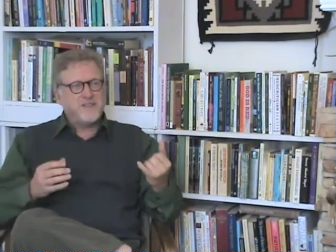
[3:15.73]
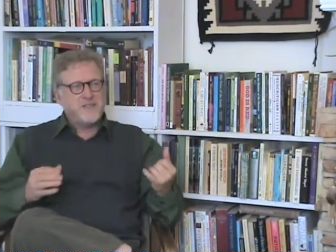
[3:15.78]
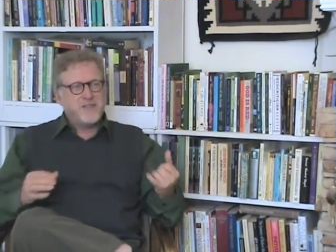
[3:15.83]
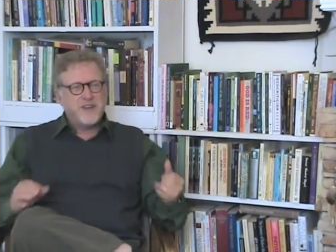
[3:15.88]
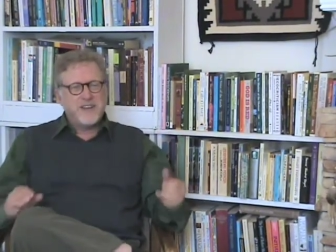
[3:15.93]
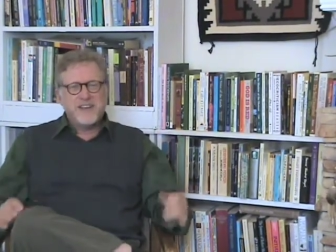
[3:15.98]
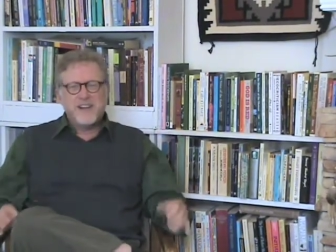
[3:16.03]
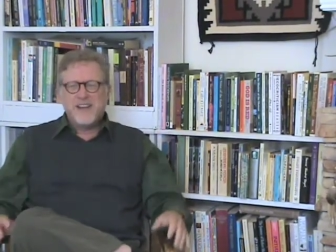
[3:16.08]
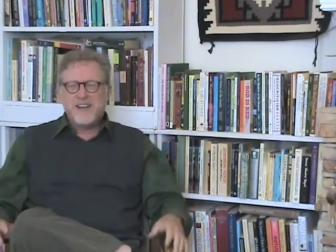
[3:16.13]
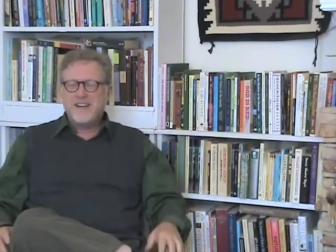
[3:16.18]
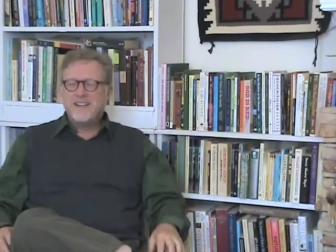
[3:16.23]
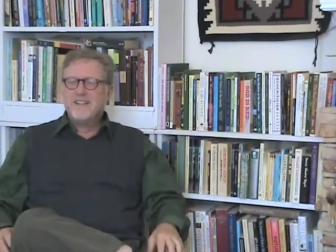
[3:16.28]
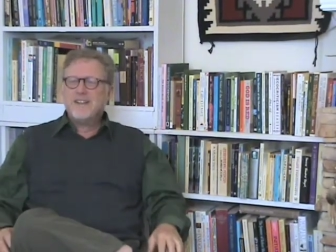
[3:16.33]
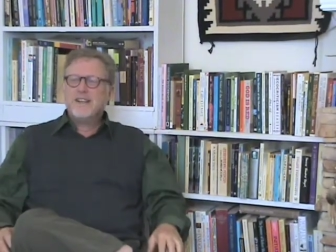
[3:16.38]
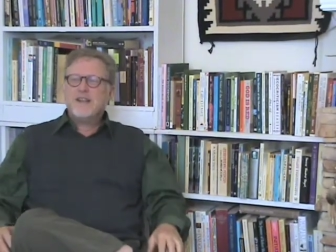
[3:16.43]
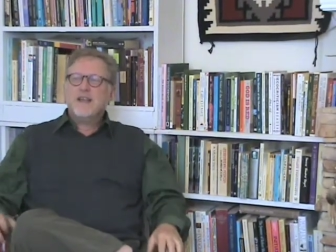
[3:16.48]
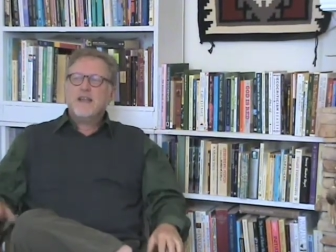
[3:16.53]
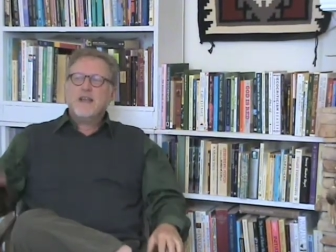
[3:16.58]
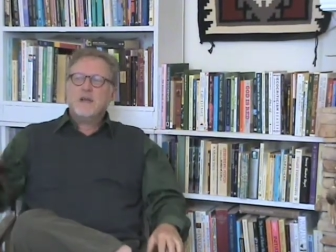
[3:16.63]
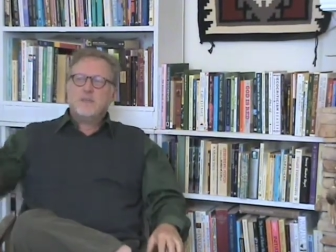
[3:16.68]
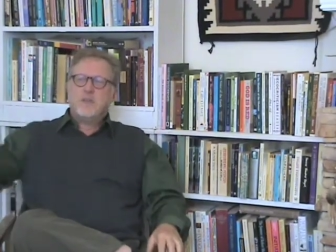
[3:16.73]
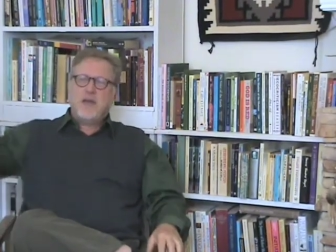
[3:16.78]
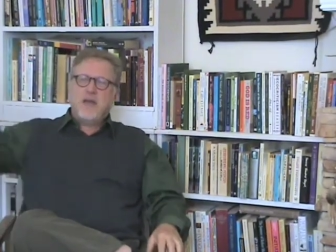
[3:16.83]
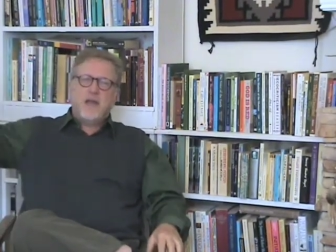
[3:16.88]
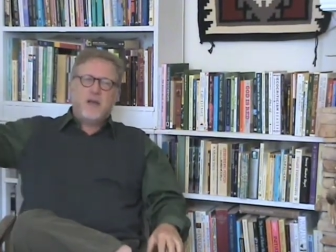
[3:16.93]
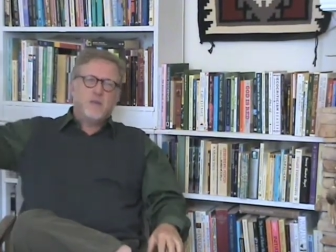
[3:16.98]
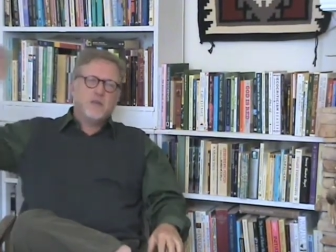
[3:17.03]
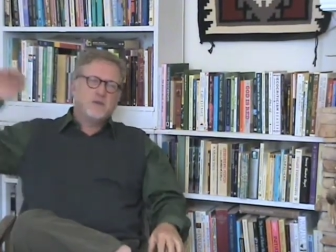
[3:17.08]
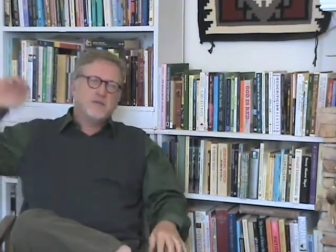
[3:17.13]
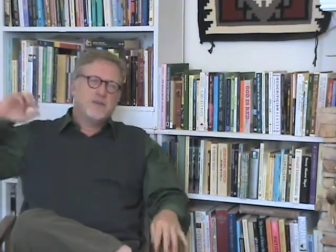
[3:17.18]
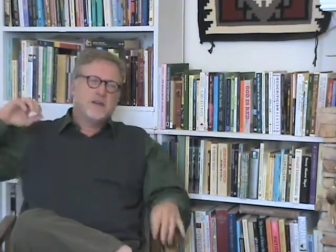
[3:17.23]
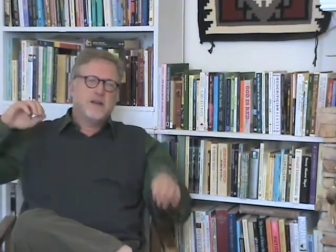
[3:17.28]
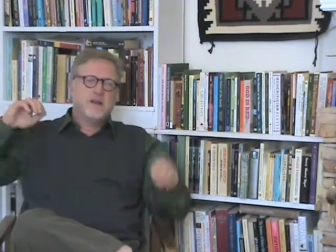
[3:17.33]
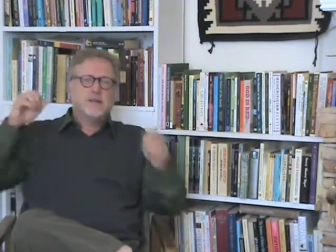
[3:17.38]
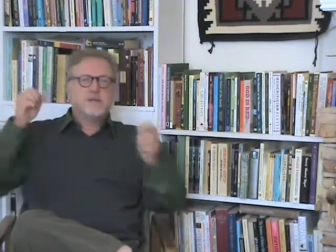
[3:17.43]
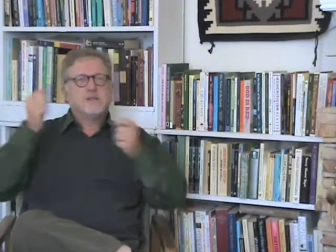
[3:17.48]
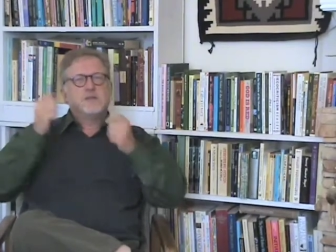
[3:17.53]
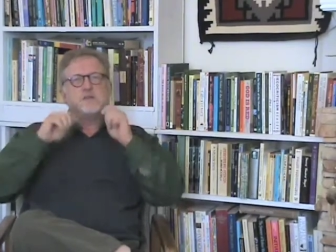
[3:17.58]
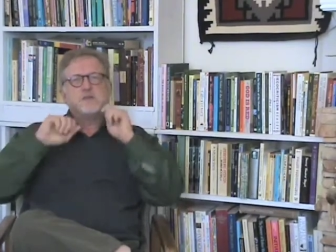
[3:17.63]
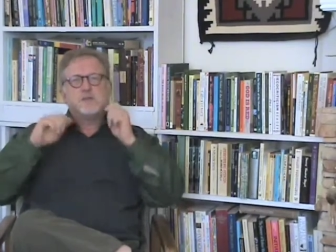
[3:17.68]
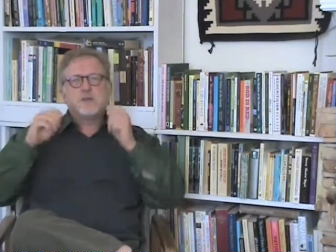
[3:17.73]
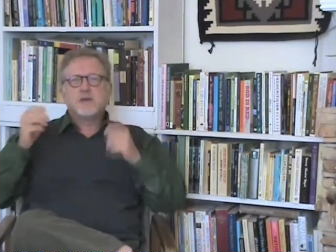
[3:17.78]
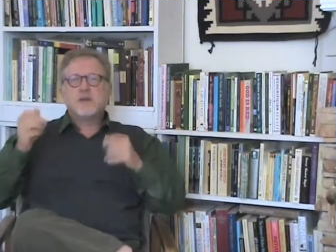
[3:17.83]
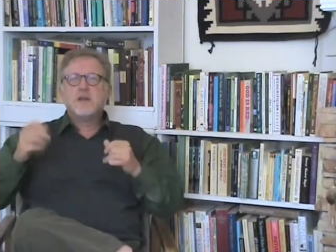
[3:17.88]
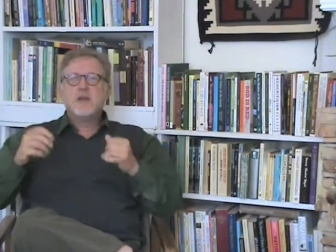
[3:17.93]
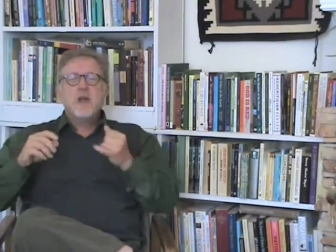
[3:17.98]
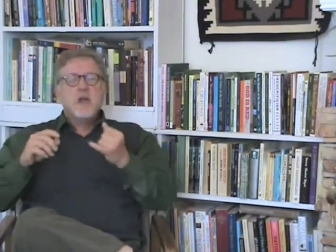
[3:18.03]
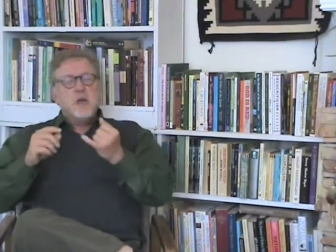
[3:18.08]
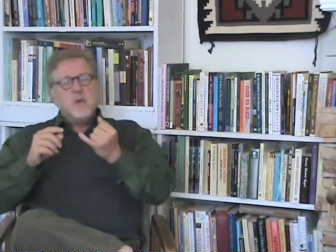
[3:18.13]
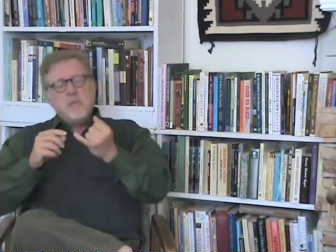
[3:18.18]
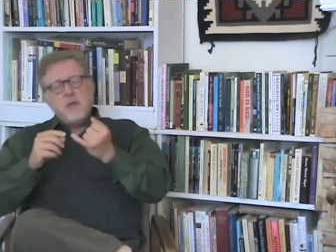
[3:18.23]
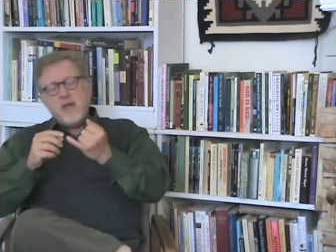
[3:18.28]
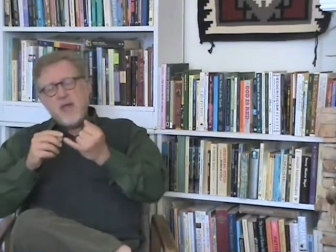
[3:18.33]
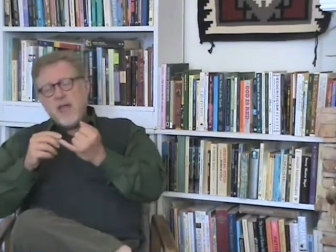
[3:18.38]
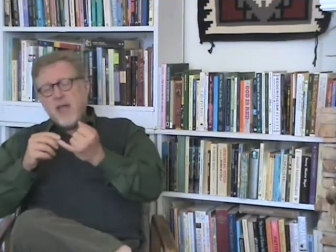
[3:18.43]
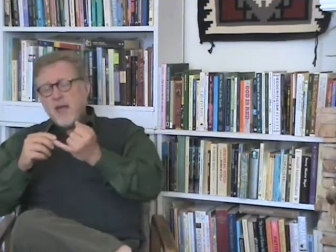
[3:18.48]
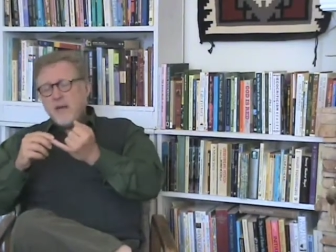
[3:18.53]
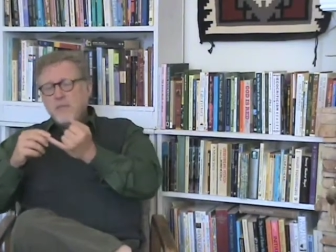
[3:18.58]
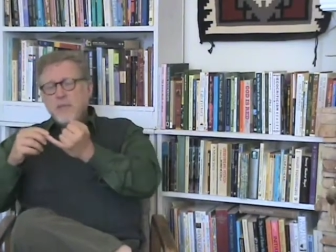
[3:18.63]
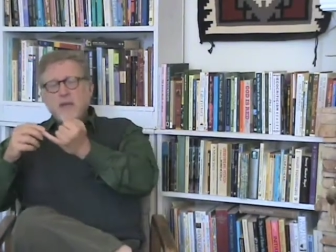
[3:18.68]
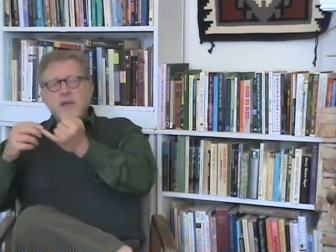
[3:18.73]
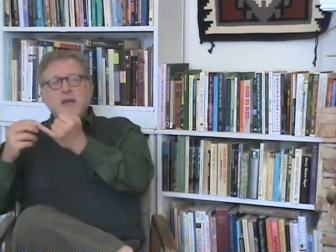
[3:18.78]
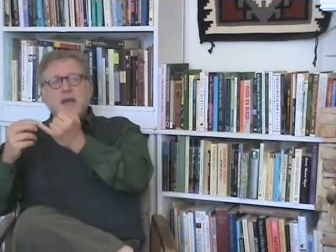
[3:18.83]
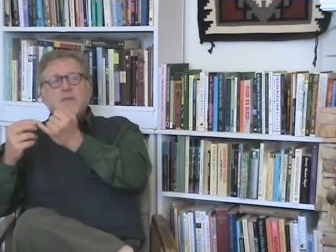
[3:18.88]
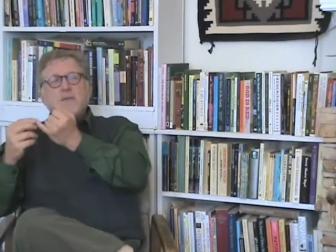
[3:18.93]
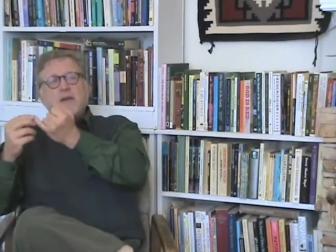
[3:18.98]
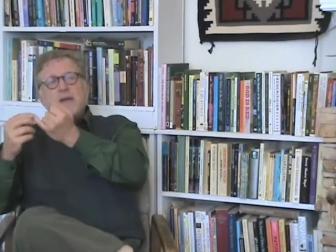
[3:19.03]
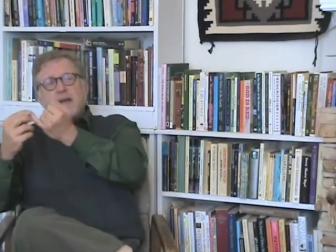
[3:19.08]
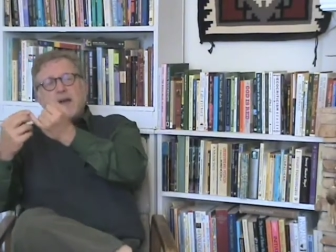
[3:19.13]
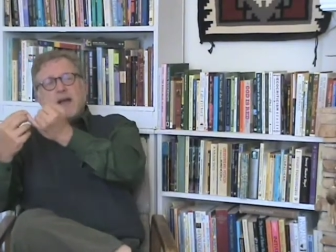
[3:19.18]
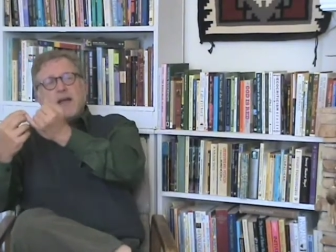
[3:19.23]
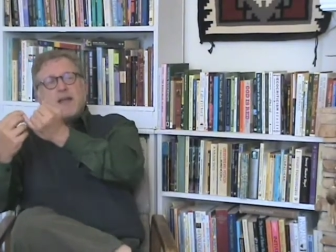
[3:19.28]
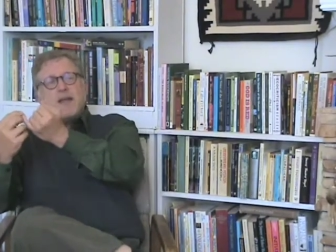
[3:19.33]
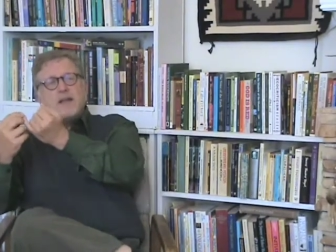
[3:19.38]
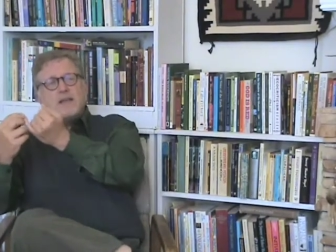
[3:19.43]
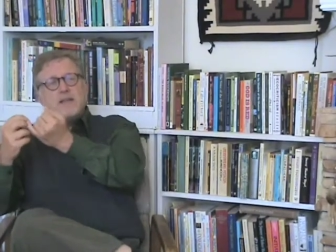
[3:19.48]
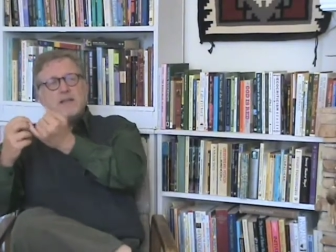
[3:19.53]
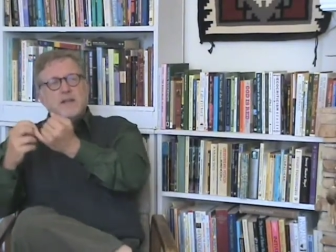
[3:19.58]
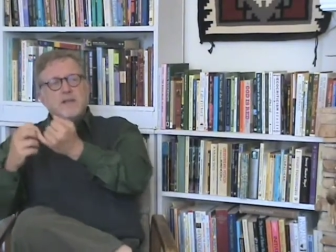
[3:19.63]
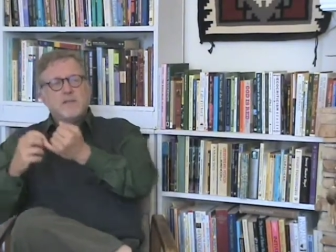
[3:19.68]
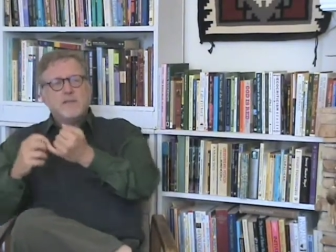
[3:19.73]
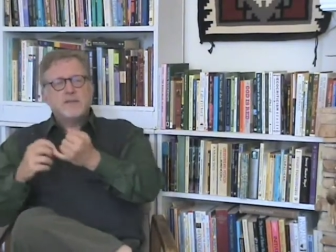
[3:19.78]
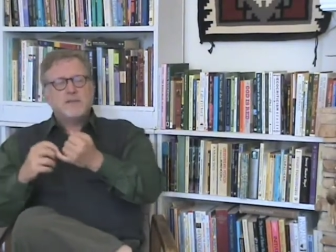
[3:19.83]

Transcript: I'm freaking out. And Pam was there and she was sawing, Pam, Pam, I cut the tip.